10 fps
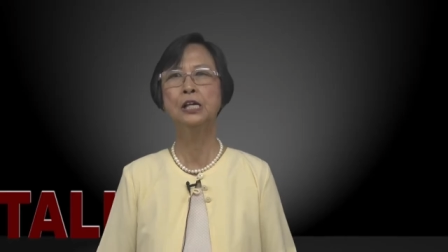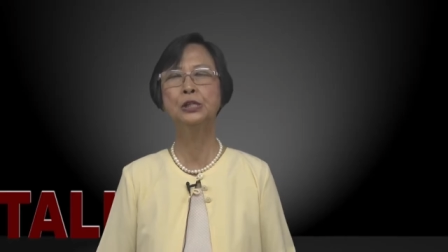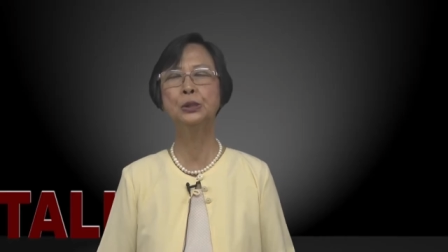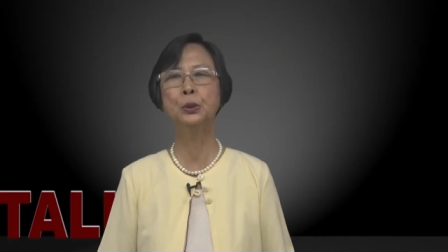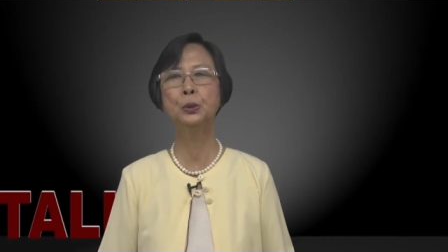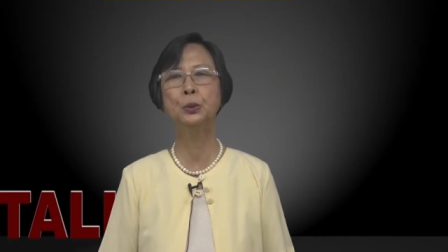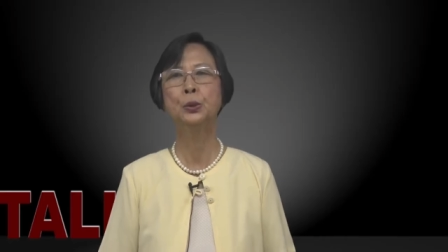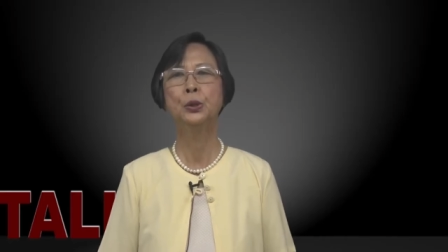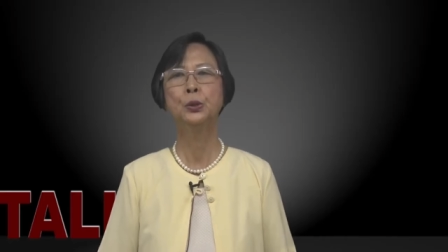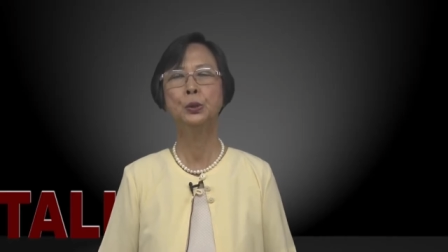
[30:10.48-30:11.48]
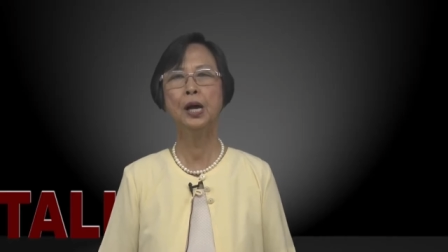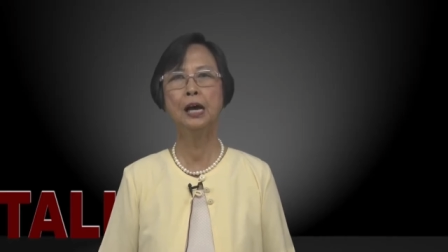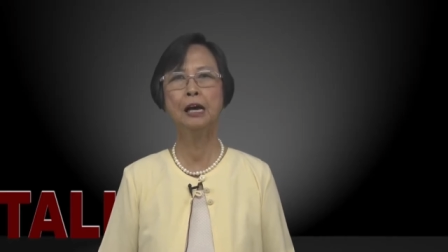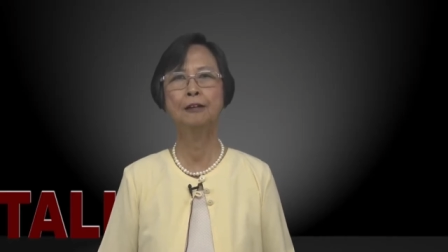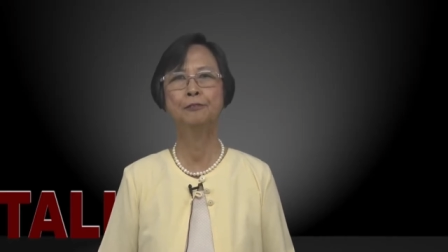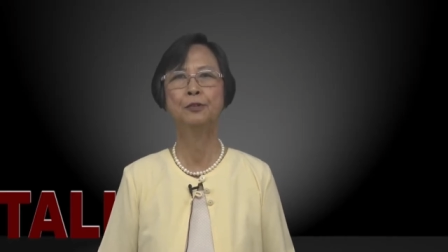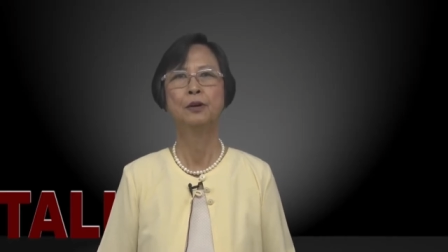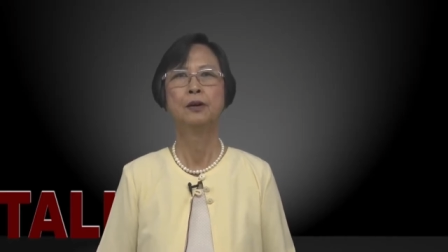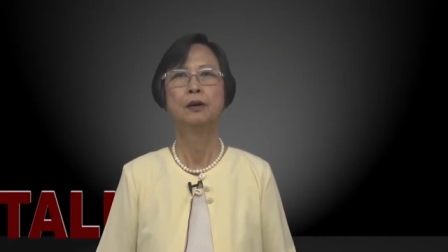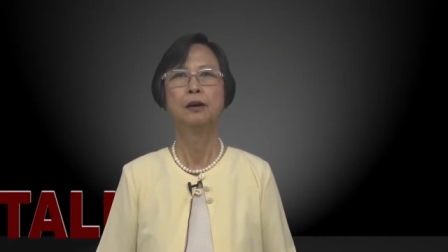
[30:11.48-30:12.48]
so you have
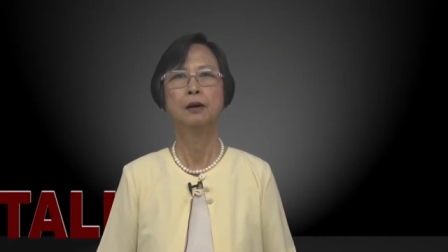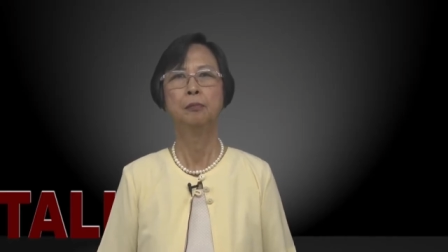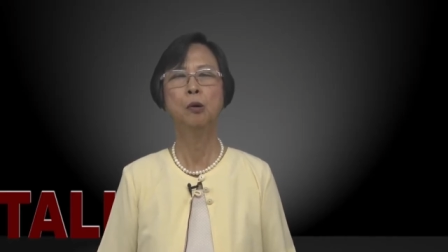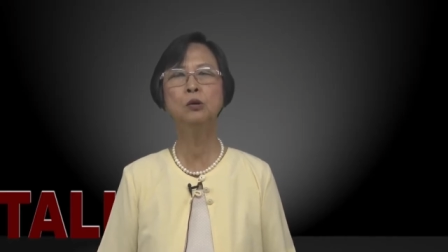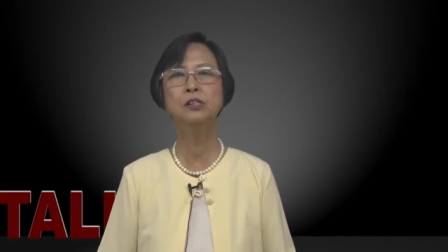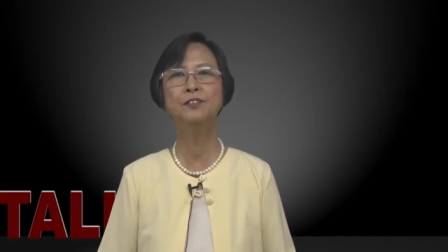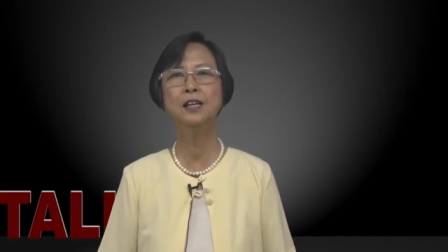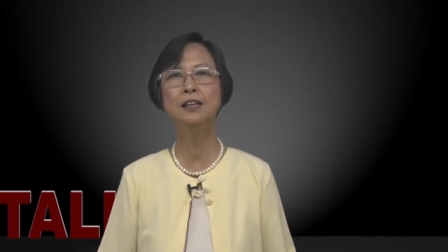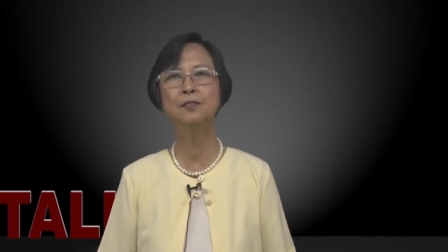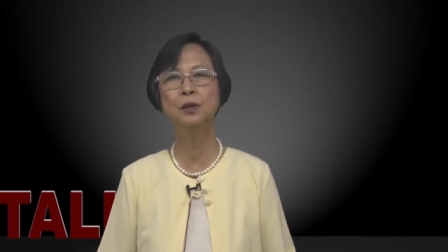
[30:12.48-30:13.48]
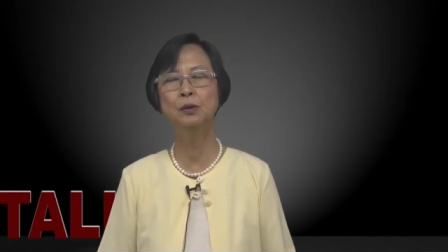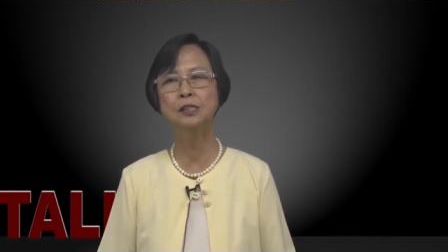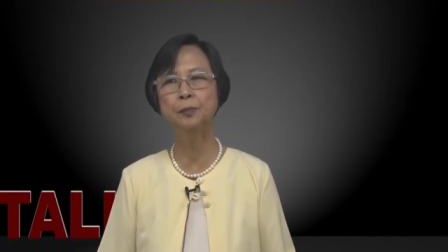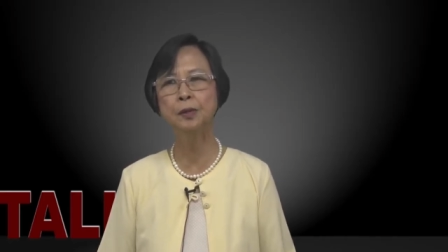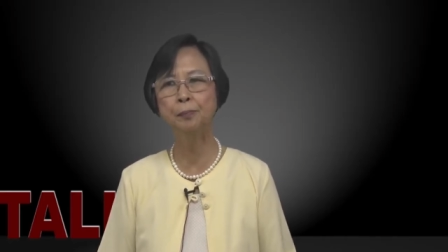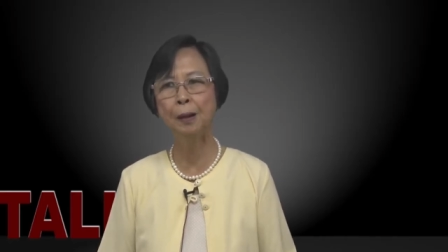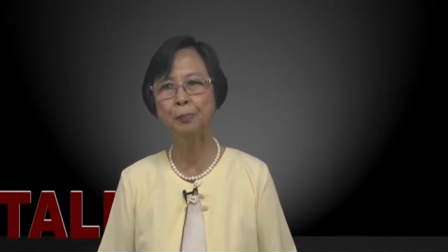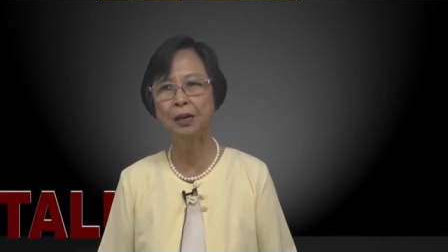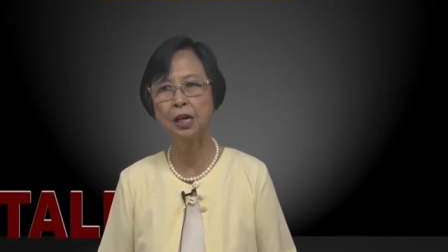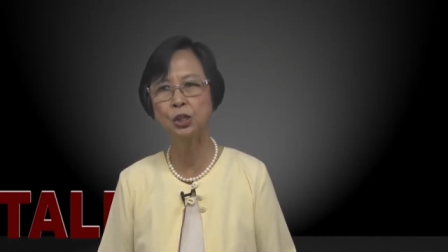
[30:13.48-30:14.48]
uh, most of the individuals of the
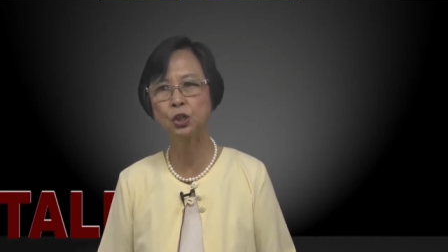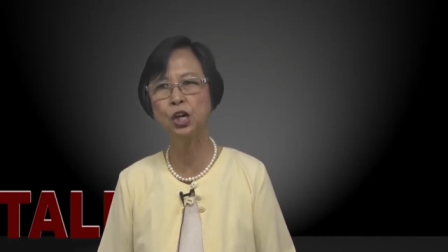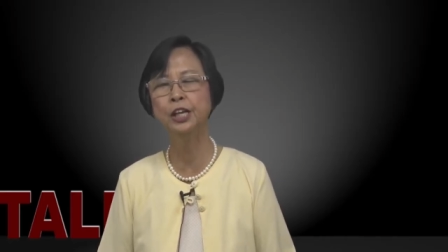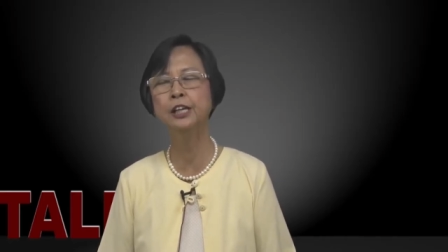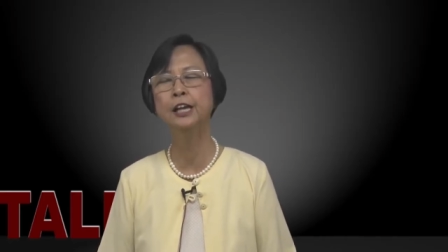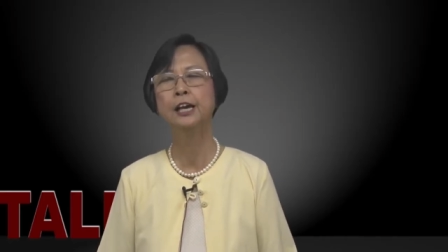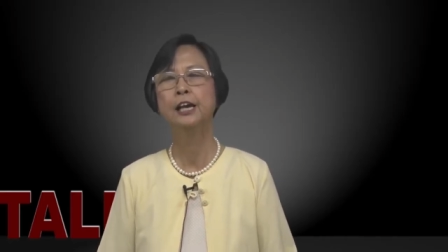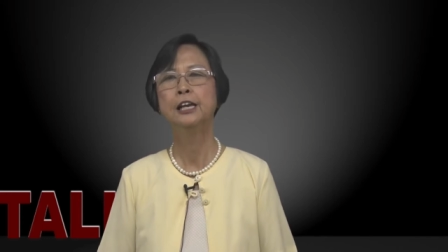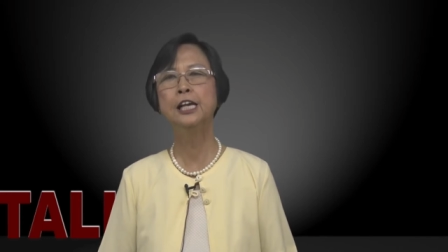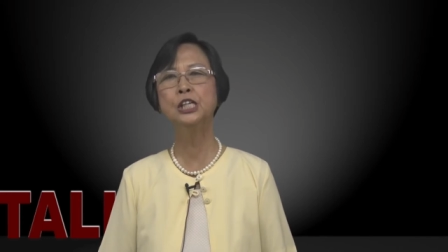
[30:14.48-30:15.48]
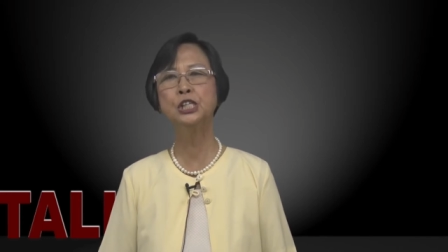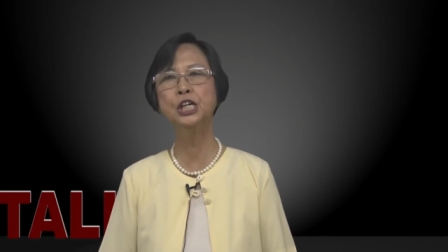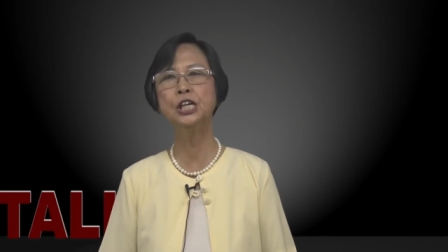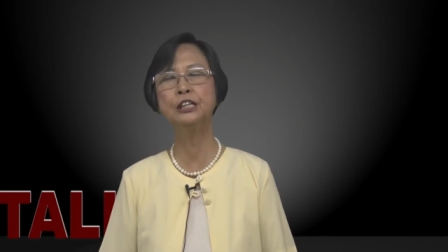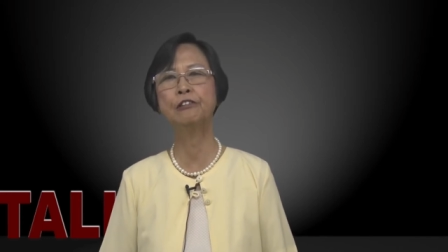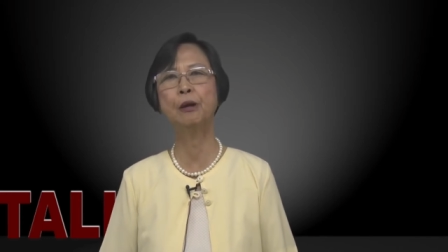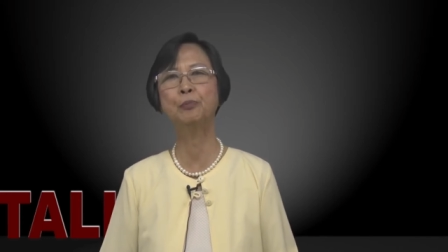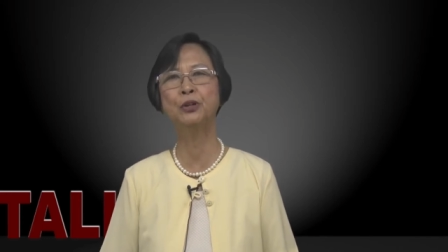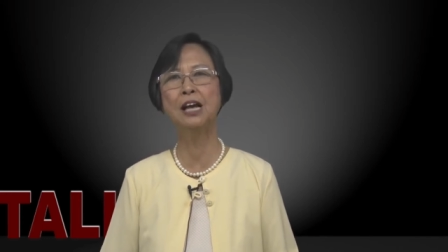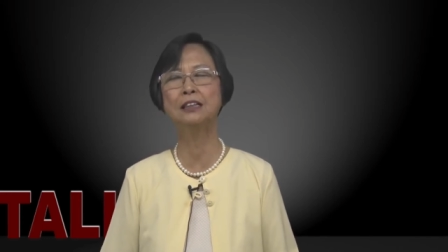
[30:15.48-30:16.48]
population reaching the
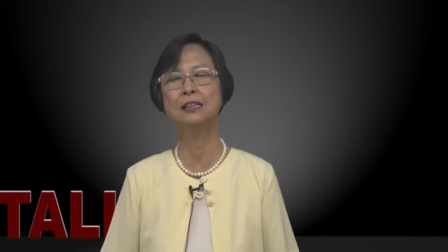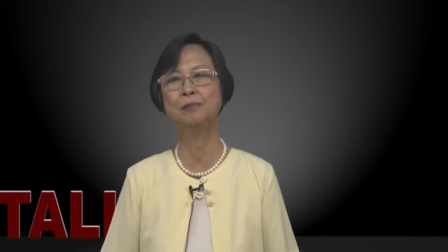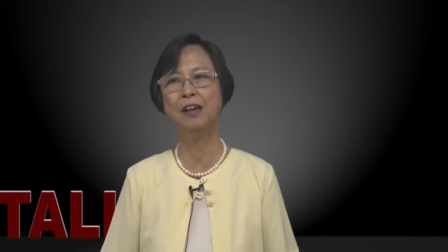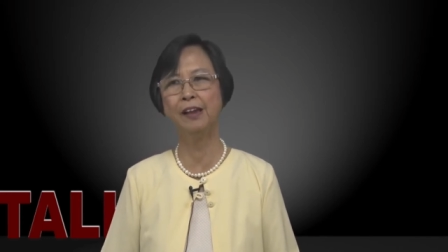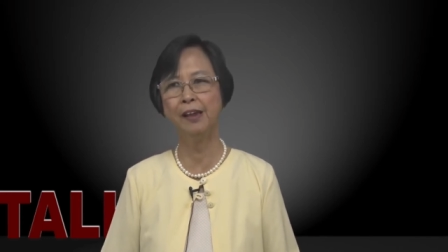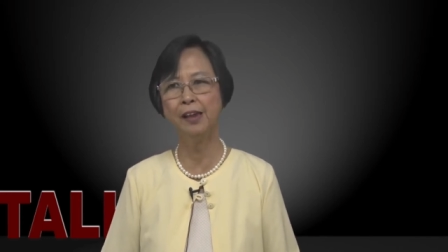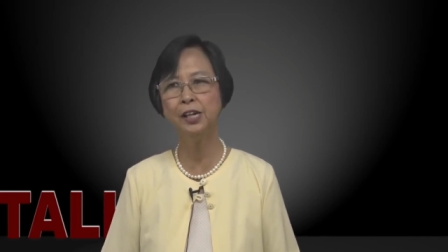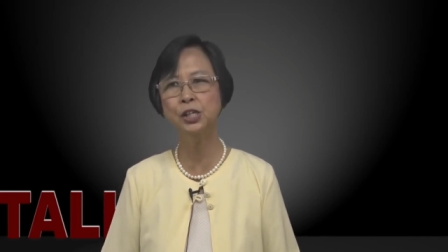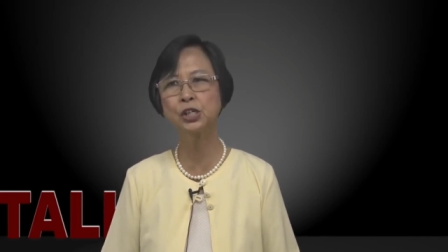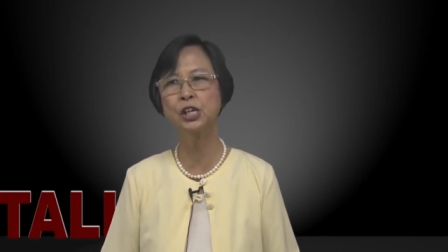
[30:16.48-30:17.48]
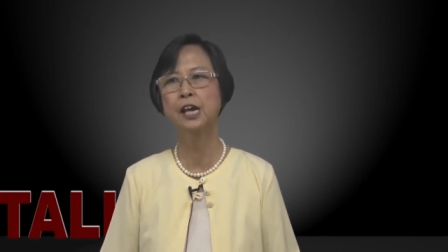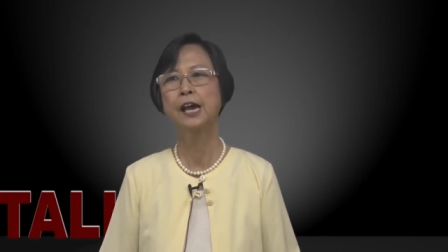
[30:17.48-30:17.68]
reproductive age,